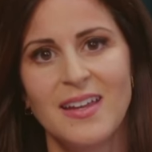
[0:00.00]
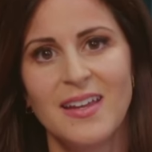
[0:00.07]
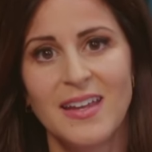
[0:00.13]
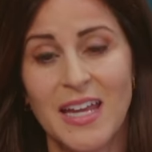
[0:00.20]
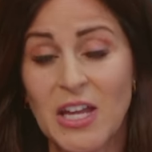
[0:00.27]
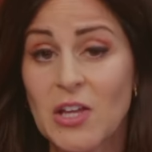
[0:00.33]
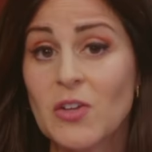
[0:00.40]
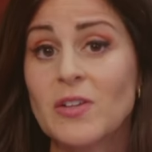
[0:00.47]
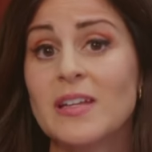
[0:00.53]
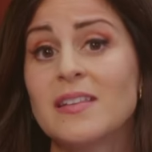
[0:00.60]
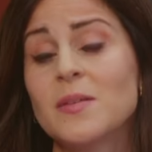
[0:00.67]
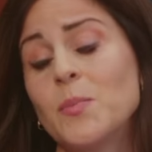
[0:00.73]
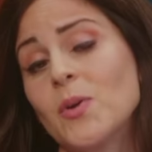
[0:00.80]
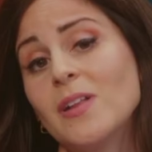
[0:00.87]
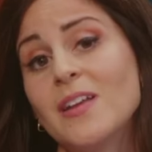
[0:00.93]
including
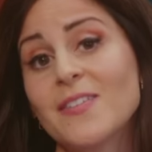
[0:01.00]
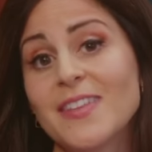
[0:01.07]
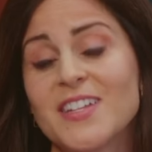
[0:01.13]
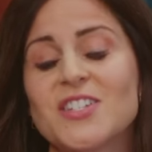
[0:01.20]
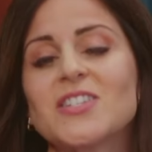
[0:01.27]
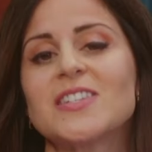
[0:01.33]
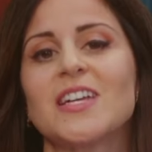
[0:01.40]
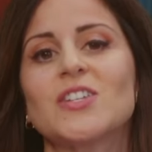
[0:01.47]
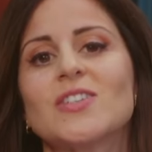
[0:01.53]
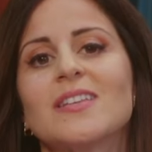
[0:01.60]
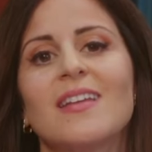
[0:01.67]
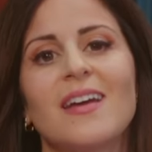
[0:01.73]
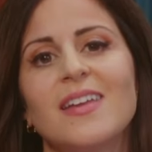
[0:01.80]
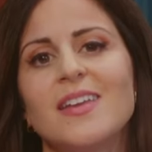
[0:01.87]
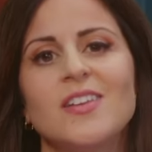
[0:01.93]
the pro-life legislation
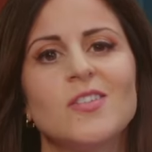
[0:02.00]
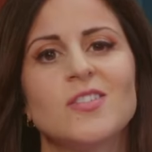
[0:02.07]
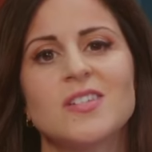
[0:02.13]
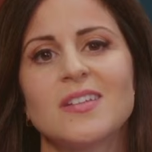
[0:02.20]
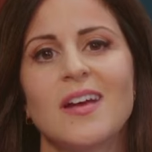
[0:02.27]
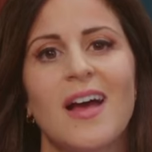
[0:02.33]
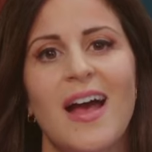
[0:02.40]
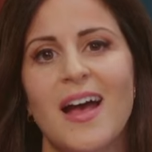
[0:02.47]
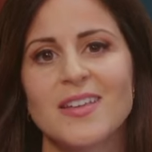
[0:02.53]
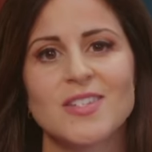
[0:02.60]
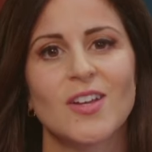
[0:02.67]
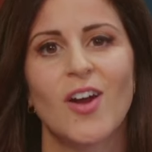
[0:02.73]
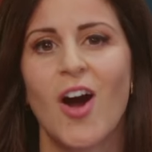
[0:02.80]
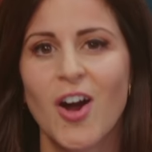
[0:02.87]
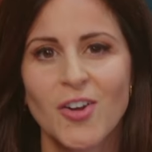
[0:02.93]
that he used to ask
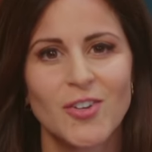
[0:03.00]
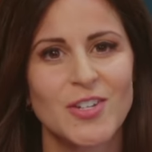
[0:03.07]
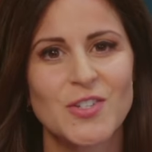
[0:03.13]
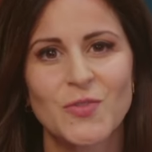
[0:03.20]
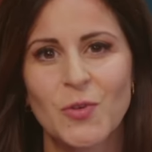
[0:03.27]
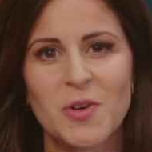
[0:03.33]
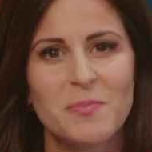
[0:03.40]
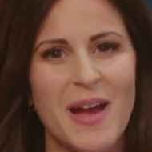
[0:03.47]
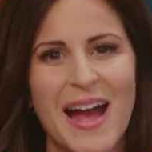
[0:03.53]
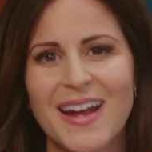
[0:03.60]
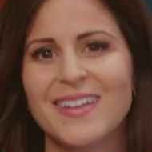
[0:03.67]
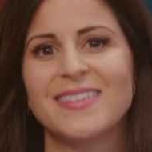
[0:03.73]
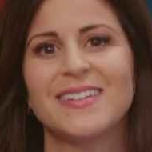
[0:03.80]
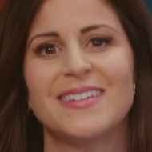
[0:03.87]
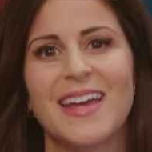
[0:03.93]
Congress for back
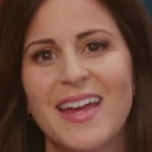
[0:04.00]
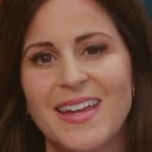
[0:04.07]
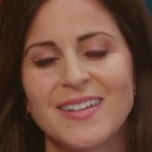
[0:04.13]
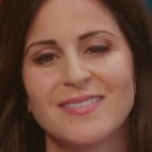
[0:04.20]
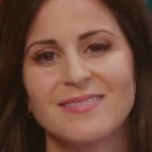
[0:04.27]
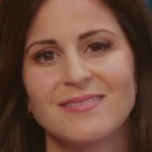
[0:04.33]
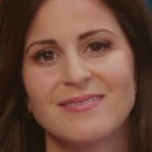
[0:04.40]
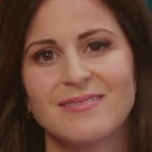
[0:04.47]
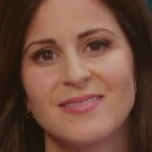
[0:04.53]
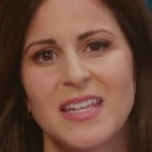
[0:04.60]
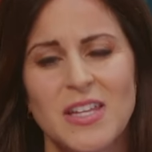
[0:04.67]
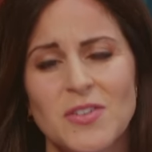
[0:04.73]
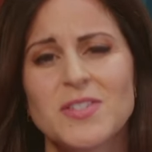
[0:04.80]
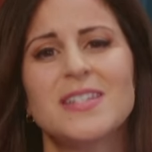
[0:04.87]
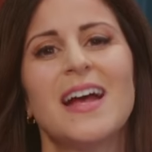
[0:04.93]
in the day.
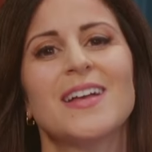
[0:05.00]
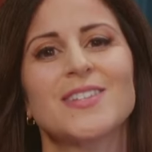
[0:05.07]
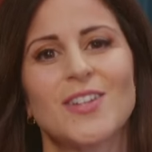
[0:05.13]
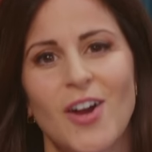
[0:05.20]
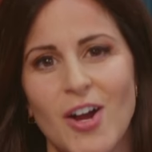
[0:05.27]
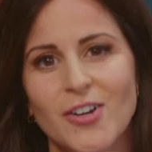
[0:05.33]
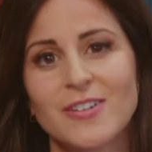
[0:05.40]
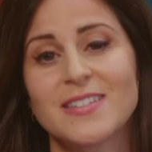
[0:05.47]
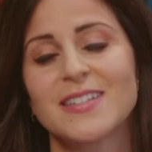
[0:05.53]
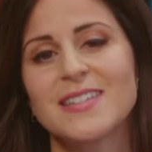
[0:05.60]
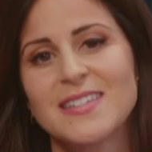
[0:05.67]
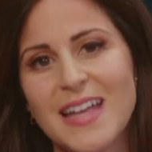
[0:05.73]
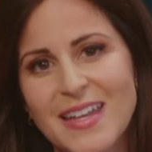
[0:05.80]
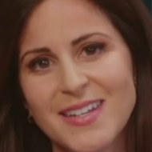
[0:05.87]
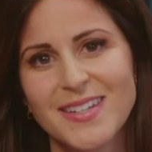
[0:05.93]
He used to ask Congress to
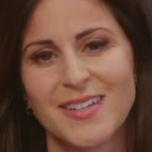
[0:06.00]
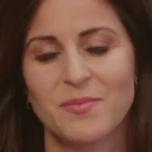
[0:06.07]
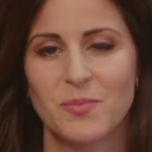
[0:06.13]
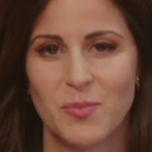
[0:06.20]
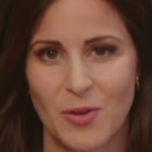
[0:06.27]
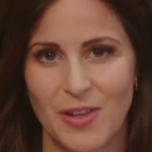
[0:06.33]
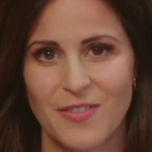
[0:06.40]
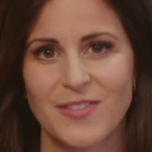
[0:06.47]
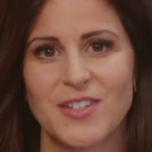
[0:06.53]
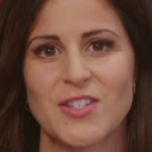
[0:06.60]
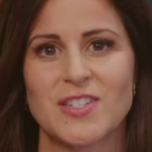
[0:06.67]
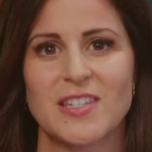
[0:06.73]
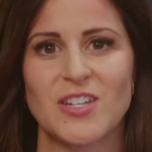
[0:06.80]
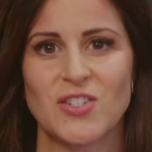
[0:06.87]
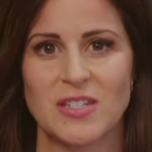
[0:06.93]
send pro-life
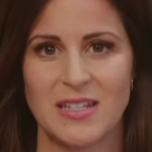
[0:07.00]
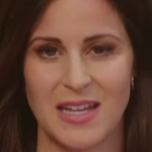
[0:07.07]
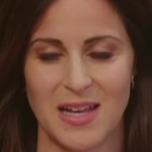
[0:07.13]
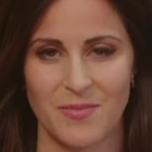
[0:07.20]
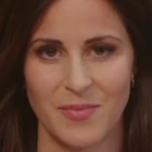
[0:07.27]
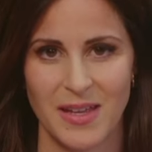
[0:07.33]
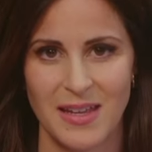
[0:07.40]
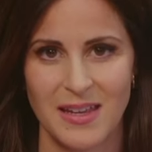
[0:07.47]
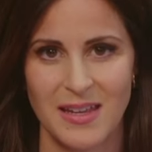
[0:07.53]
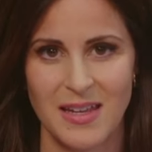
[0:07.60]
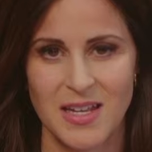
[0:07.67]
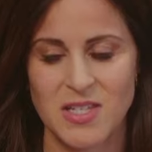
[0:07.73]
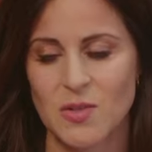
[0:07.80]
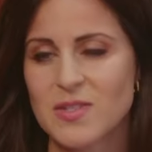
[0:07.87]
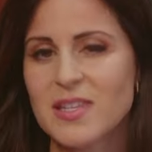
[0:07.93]
legislation to him.
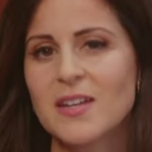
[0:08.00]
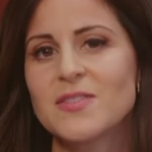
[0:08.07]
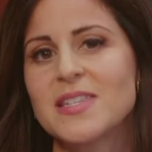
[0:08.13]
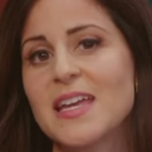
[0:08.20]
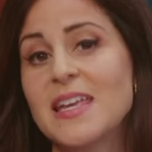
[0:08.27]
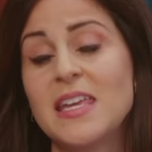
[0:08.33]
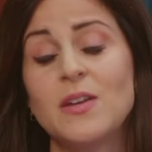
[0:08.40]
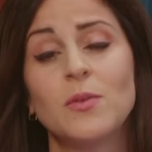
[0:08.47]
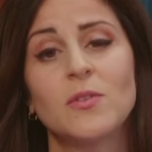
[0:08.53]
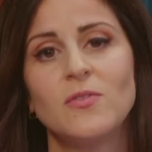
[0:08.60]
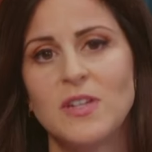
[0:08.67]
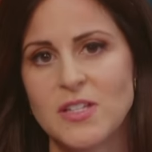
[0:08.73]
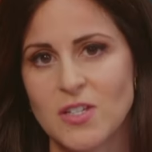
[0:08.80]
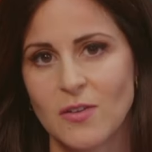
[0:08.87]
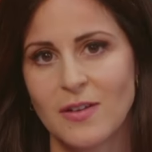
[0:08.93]
So instead of saying he would
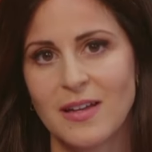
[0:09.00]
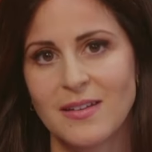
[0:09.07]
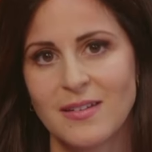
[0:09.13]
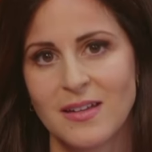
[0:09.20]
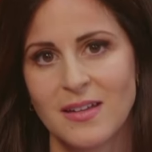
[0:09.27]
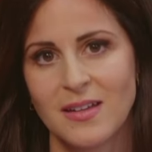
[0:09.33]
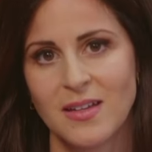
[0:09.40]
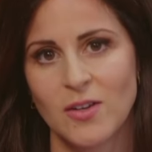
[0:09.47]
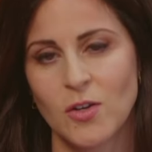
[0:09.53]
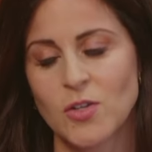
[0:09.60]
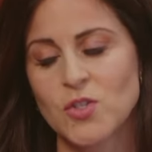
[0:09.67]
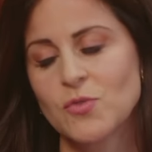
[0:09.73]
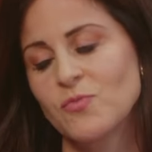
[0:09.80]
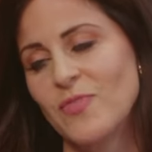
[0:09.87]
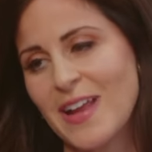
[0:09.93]
veto it, or
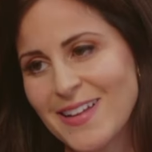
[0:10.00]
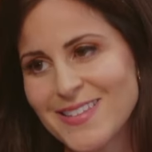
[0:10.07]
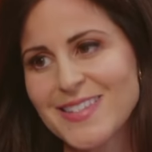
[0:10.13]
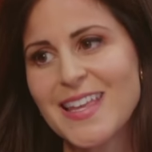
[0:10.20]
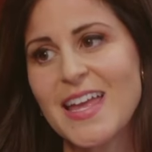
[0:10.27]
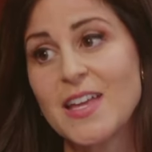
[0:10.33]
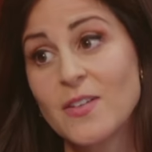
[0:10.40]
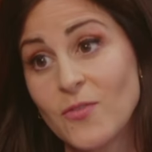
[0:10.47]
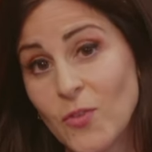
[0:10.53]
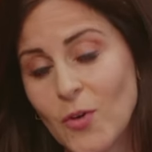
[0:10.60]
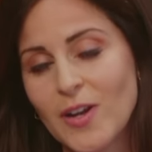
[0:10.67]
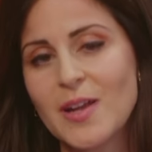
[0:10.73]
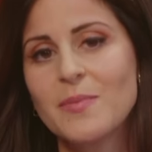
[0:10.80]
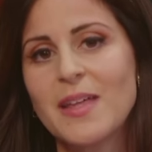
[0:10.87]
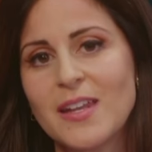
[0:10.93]
Vance saying for
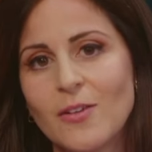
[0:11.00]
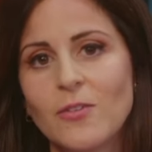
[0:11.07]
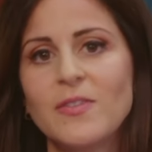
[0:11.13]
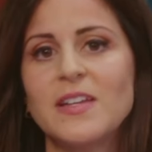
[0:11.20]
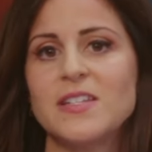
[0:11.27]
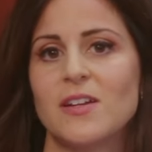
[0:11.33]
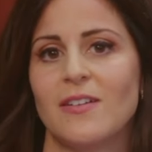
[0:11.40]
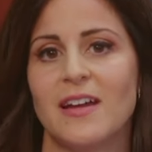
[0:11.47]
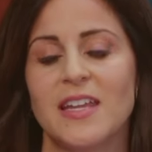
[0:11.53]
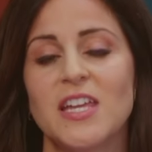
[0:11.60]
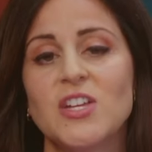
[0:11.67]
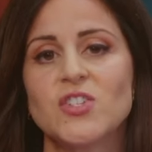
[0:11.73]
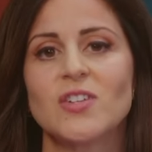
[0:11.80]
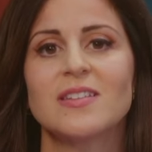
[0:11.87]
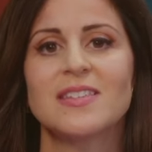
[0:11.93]
him that he'll veto it, he
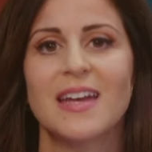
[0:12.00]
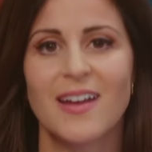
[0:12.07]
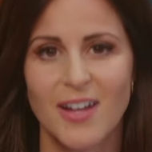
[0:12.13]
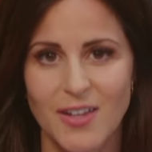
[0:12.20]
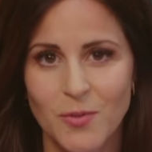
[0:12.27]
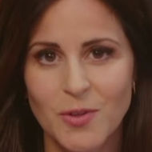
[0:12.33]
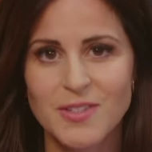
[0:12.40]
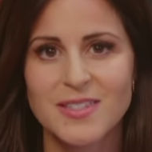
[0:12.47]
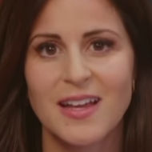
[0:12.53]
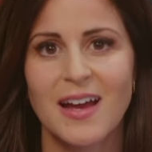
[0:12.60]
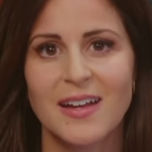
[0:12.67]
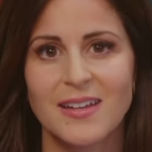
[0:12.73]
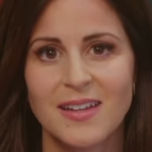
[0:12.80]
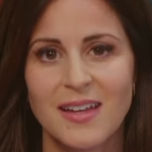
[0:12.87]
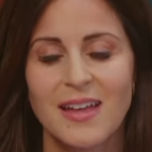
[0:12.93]
should say he will sign